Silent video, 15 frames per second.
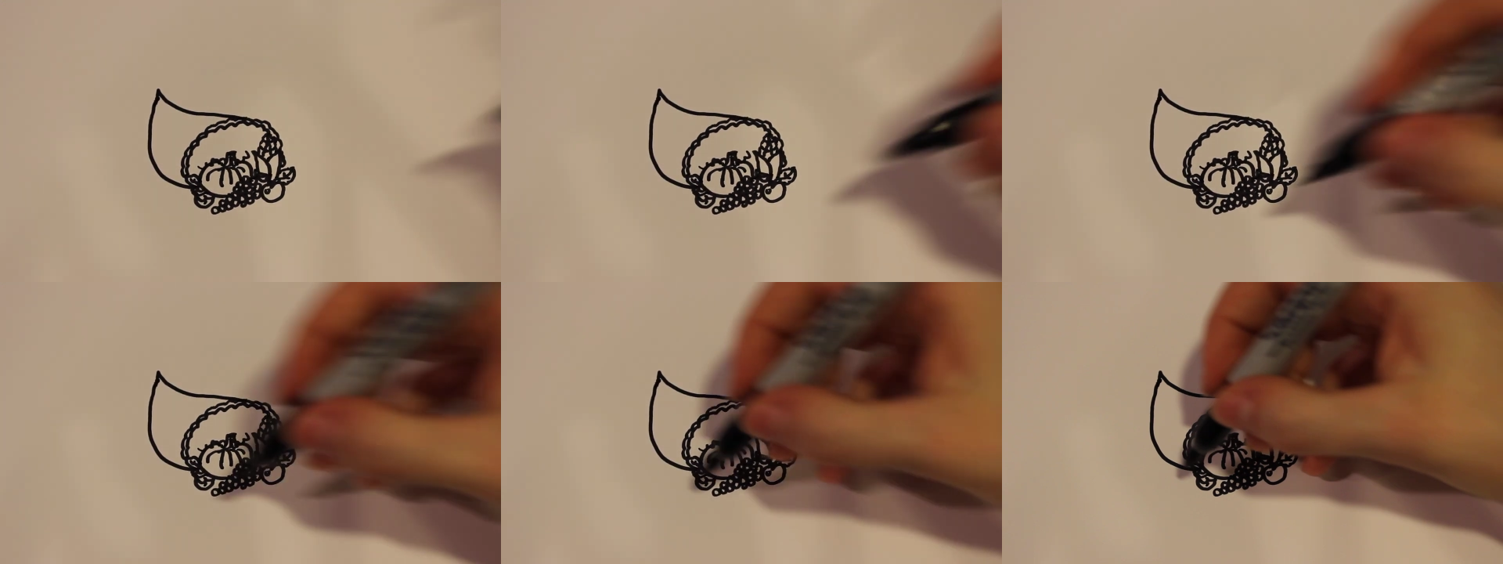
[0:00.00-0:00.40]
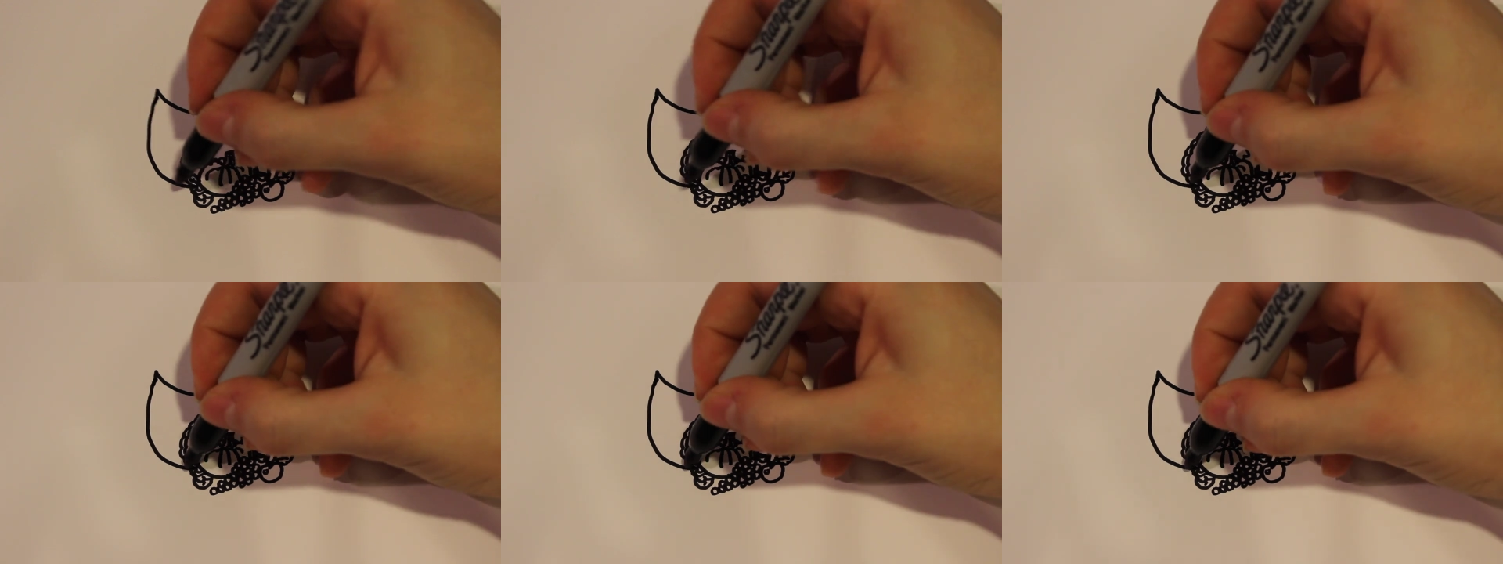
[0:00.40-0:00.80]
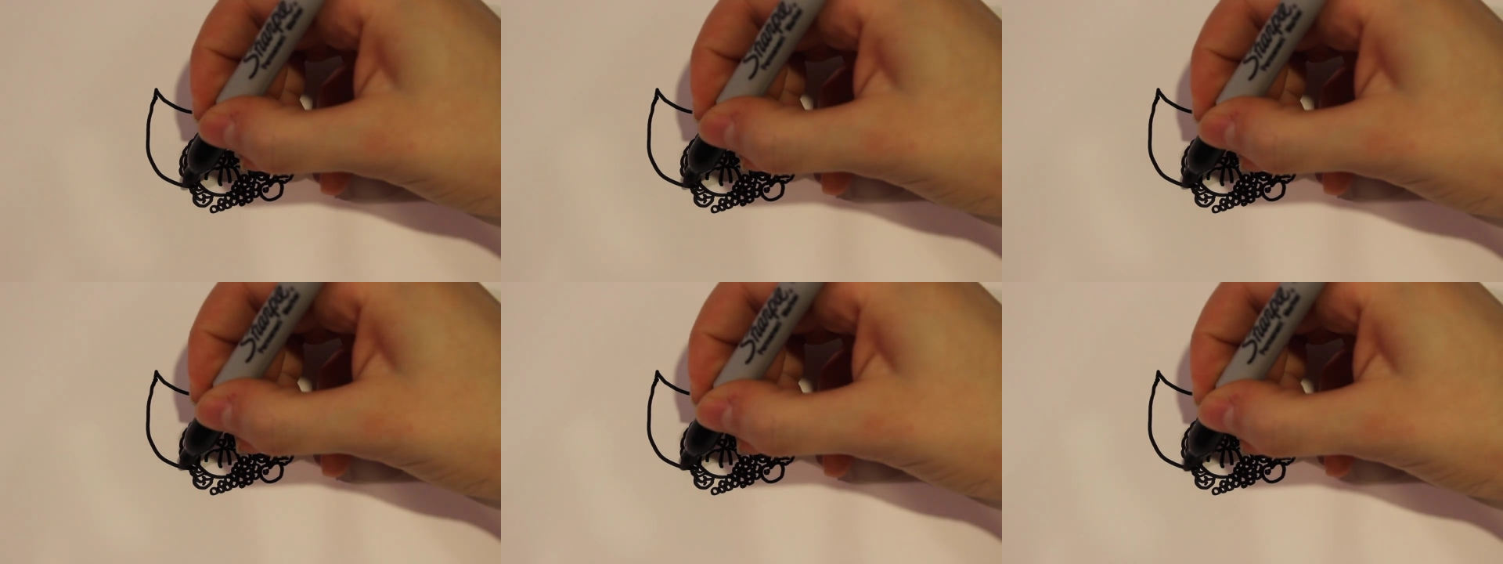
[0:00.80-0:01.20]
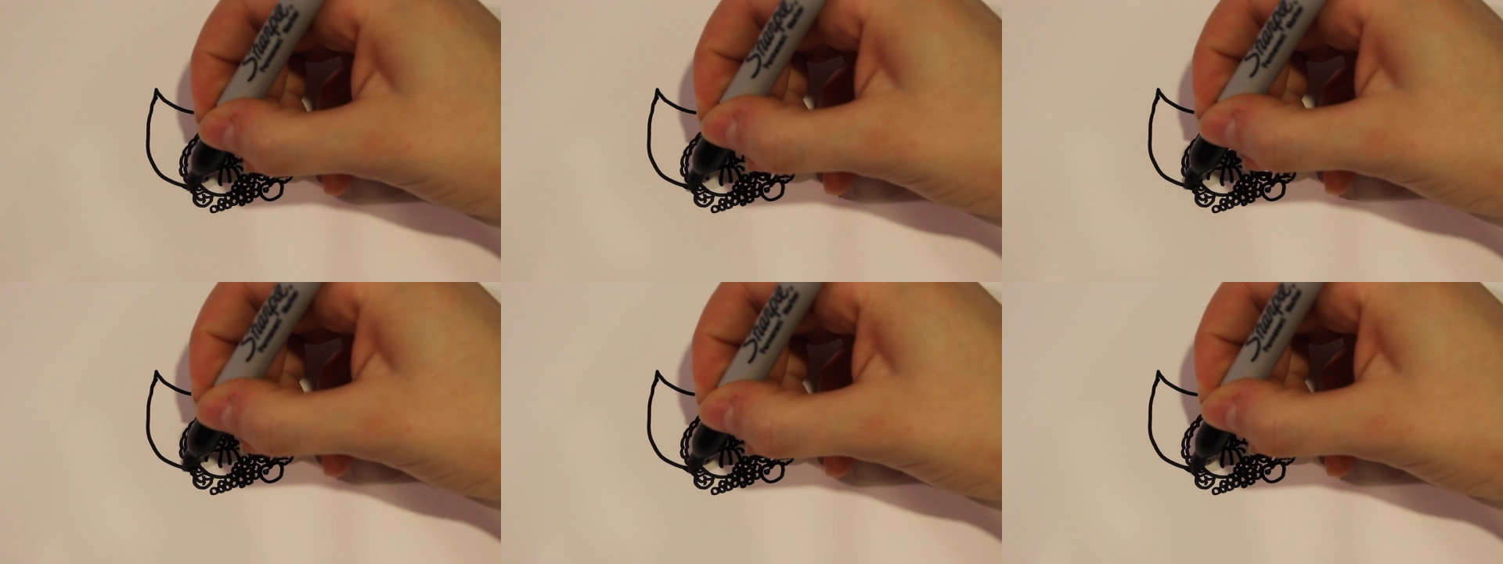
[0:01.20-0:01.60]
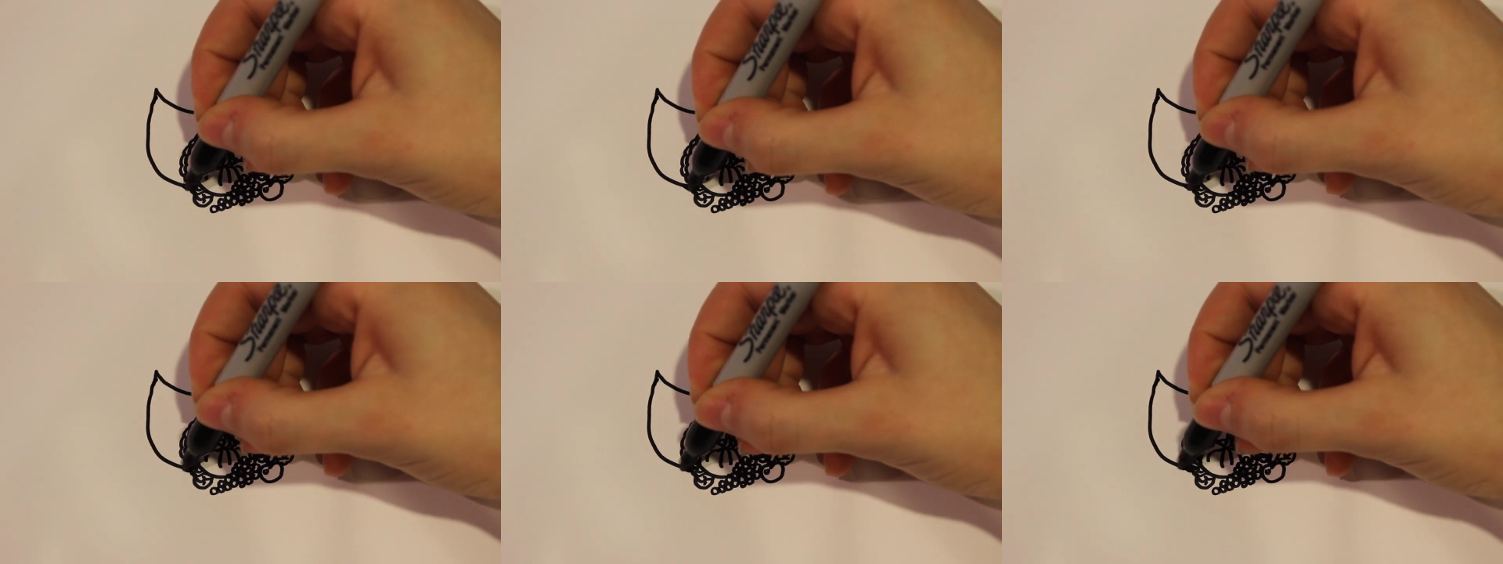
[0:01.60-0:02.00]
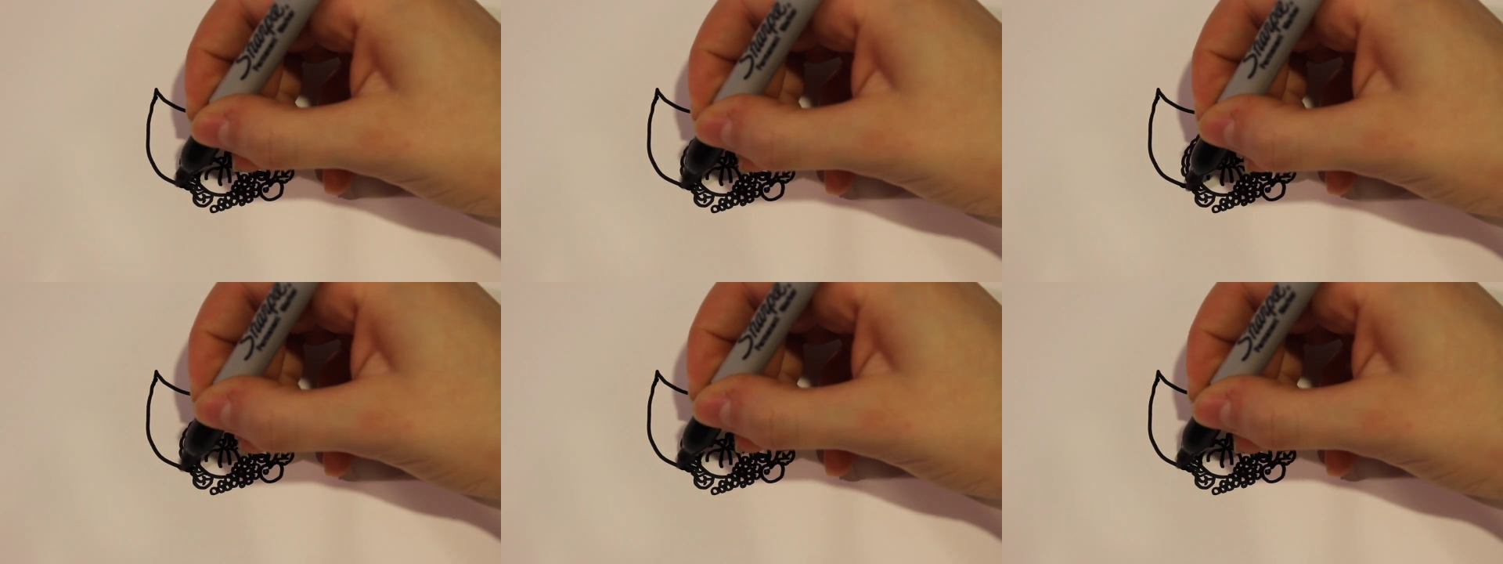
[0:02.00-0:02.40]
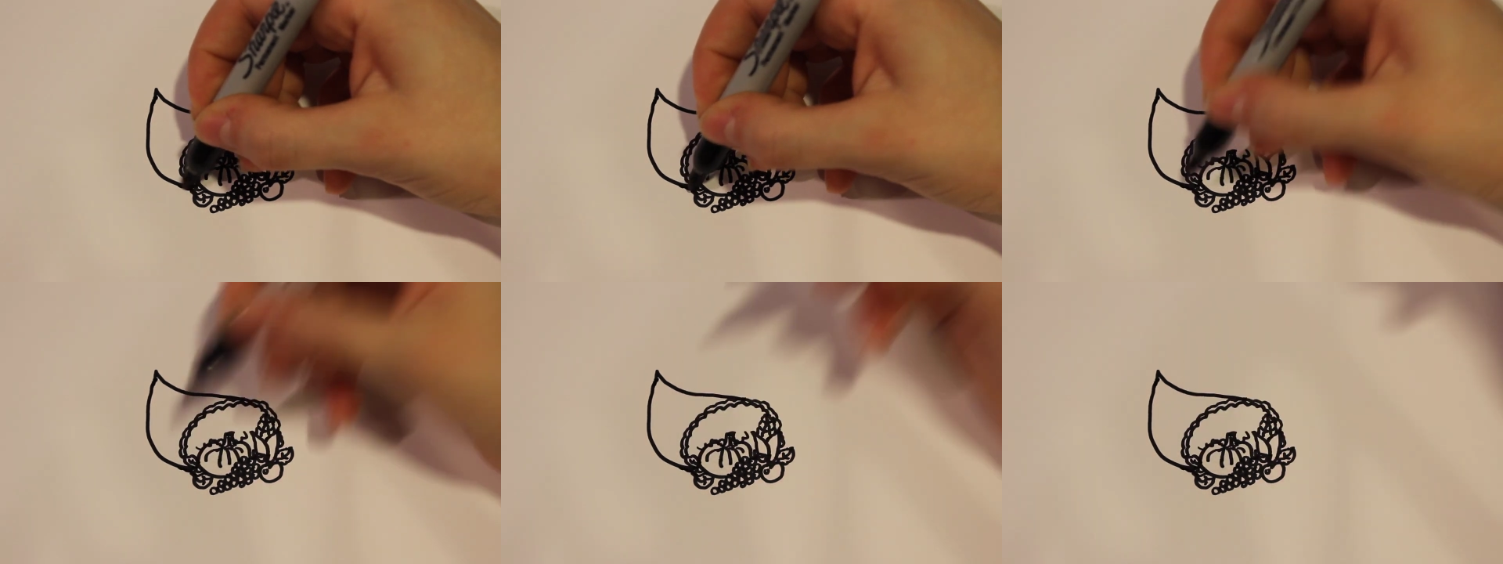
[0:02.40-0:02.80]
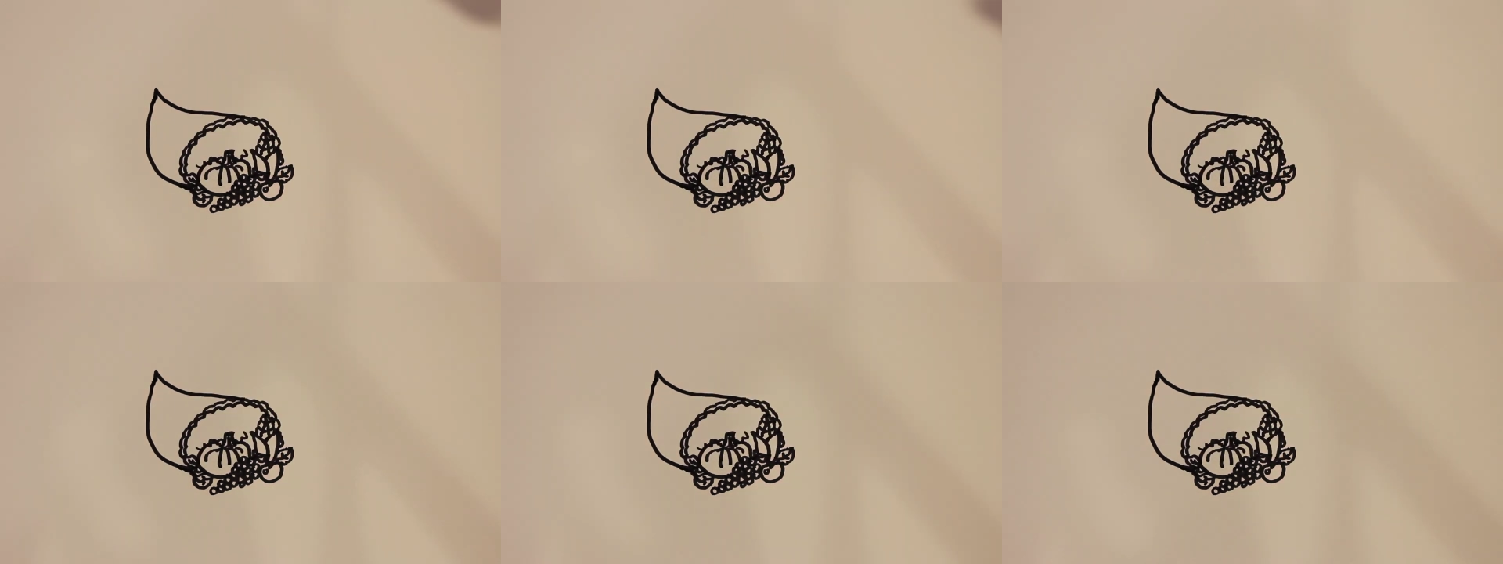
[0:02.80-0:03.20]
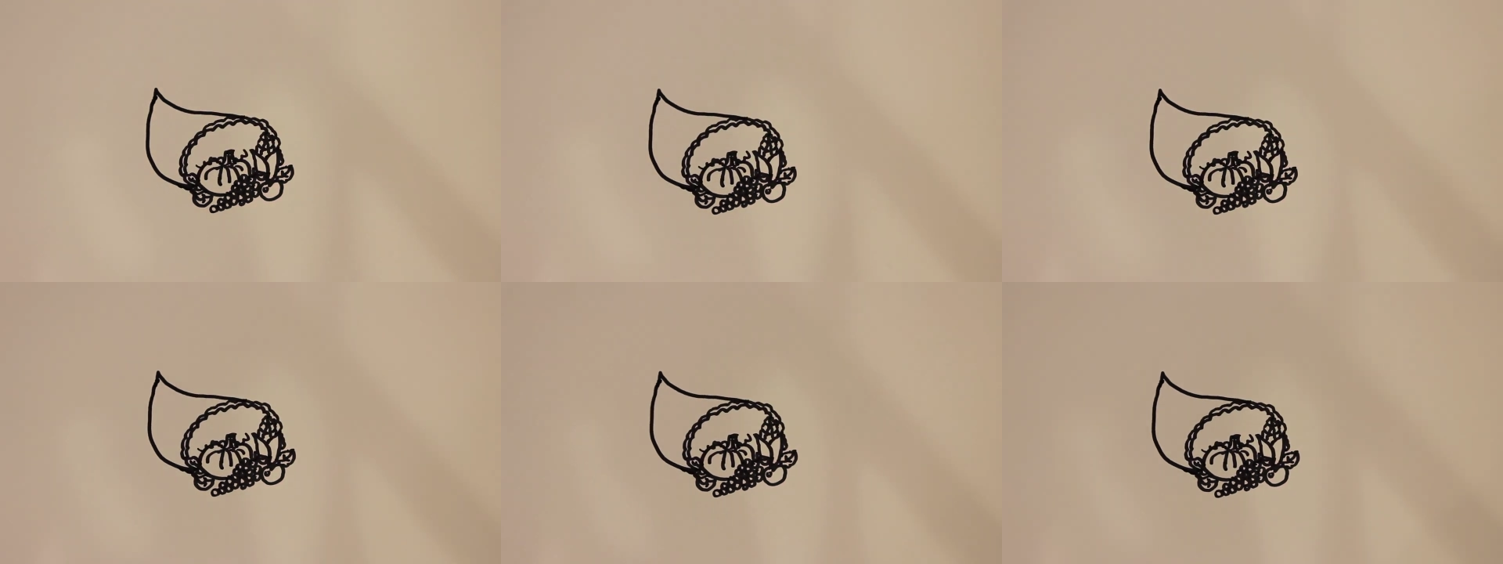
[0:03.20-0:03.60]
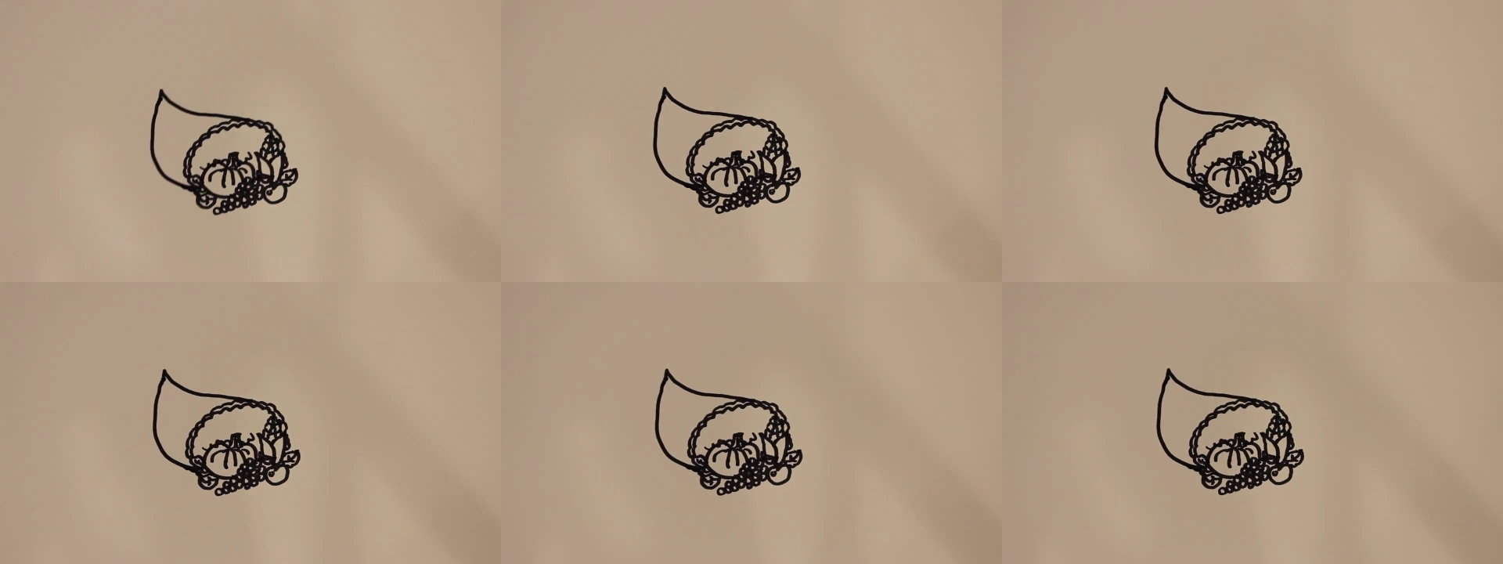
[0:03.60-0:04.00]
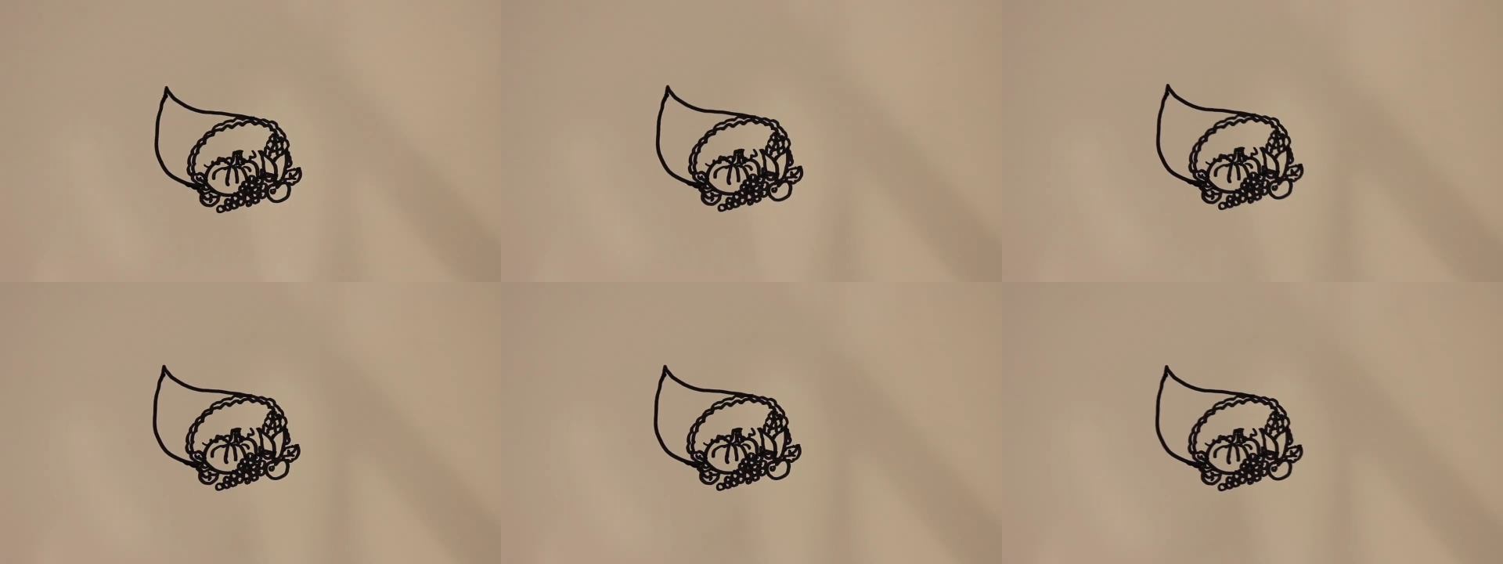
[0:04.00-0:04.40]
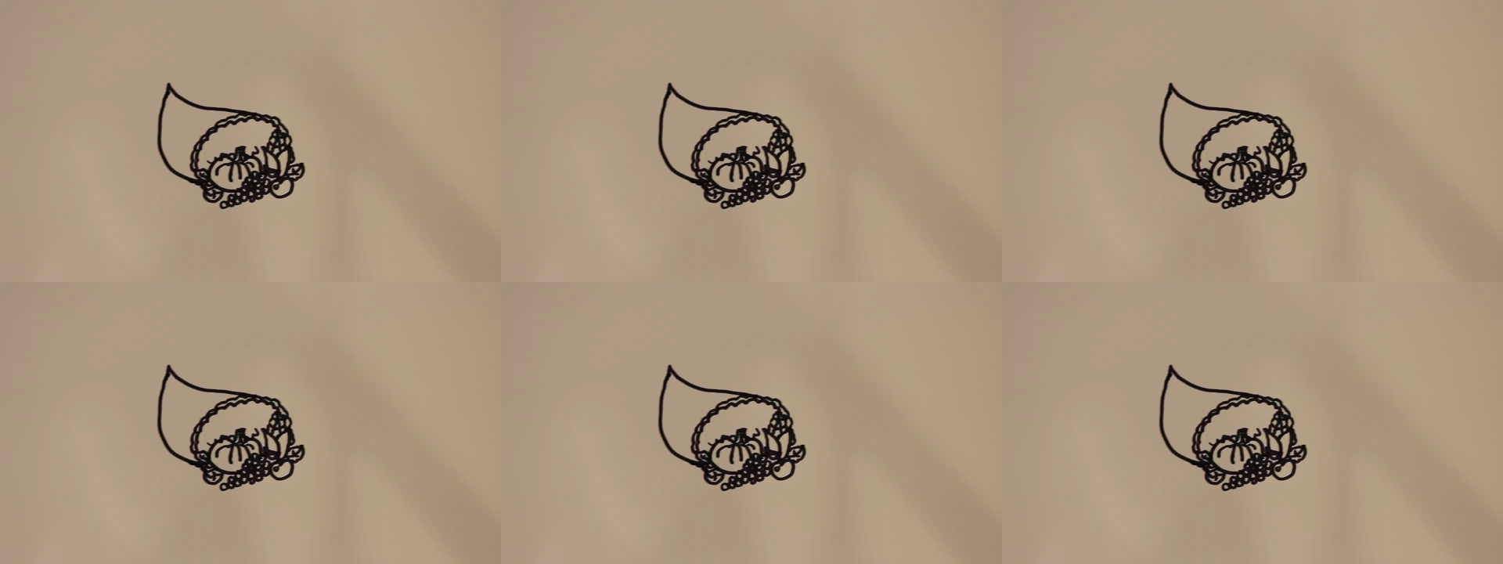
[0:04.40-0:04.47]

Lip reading: [unreadable: no face in view]